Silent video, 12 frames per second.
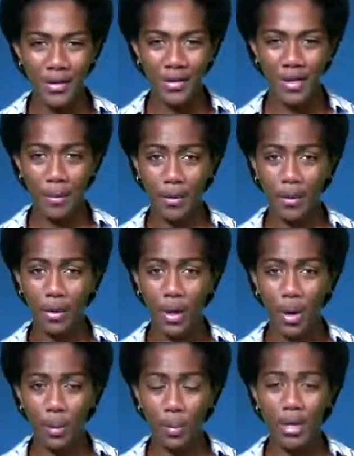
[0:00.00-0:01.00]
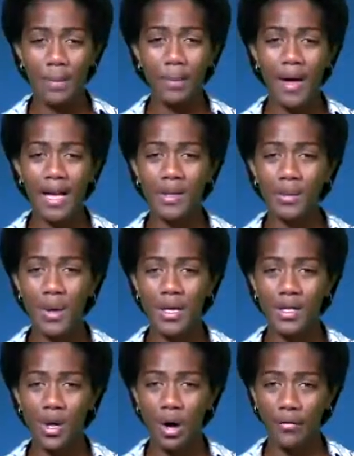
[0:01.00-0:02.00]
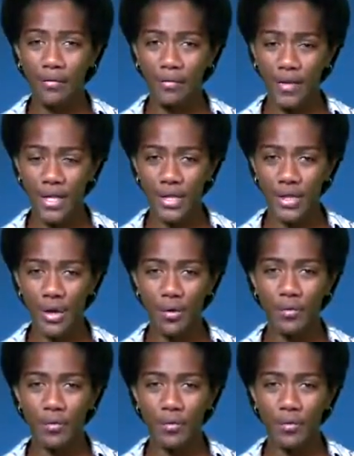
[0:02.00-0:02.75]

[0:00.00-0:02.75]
The tropical low will pass west of Fiji